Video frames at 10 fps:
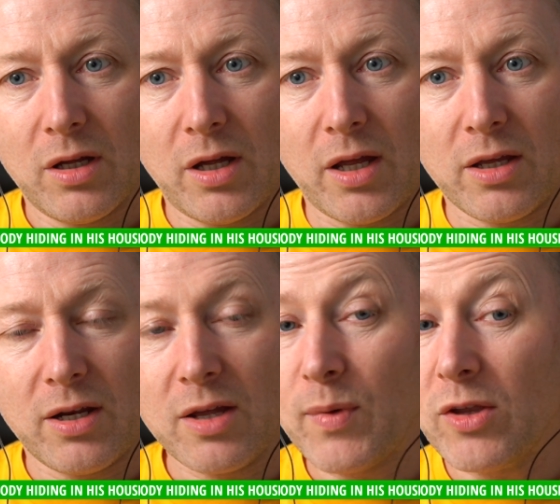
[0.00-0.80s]
And
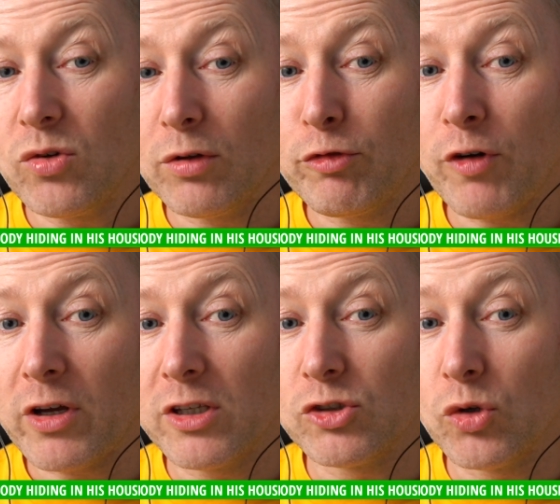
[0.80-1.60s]
Craig went, you're
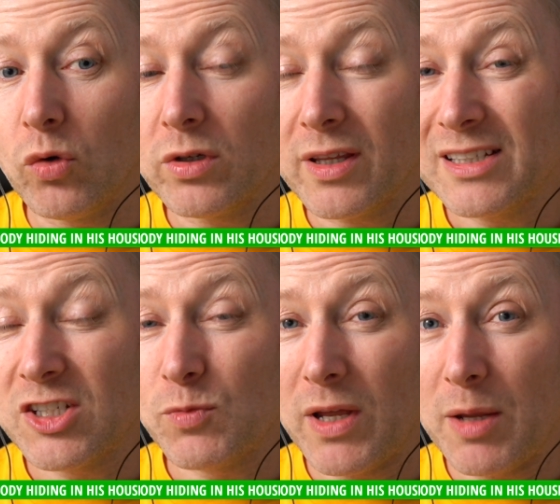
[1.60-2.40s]
fucking joking. This
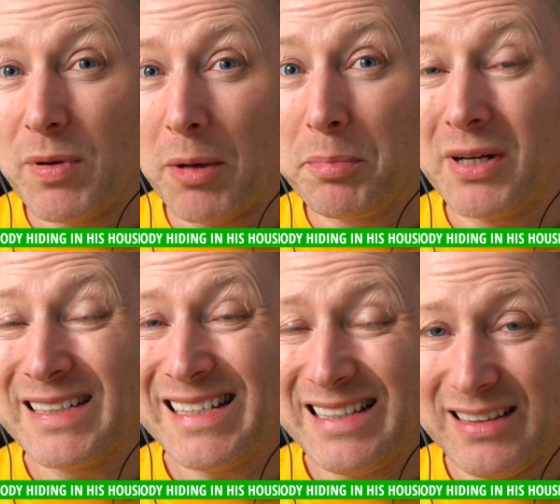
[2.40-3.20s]
is meant to be a
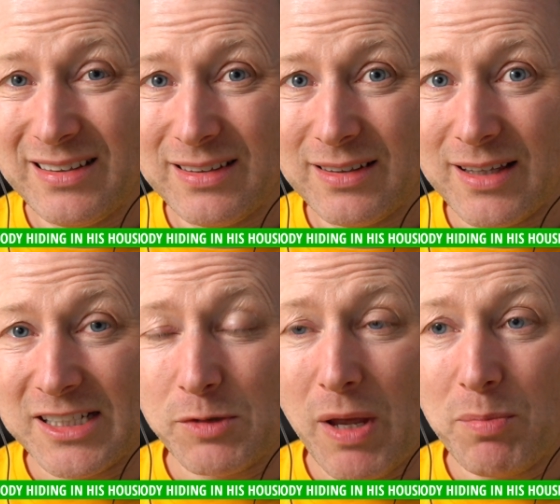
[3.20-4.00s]
prison. This
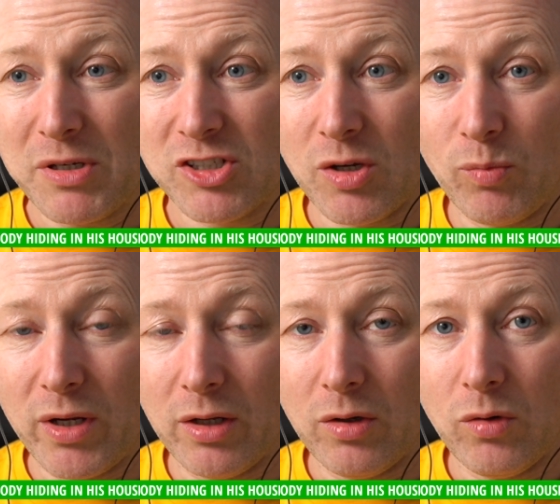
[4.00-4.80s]
is meant to be
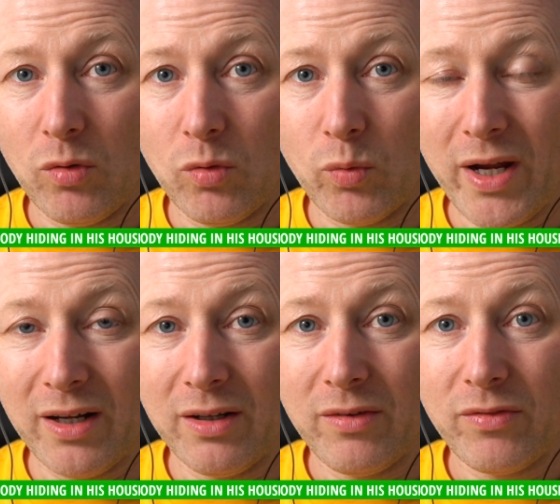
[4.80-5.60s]
somewhere
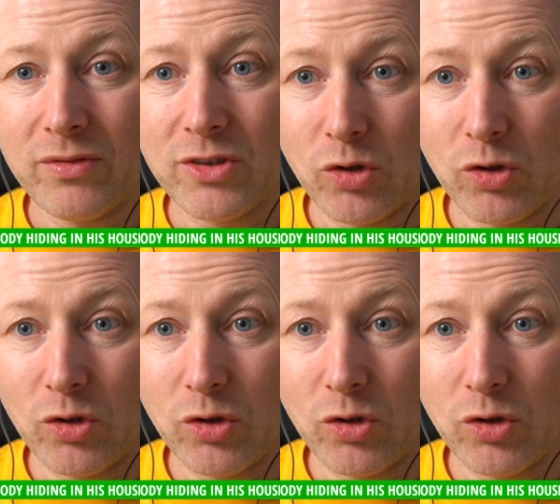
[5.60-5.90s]
where you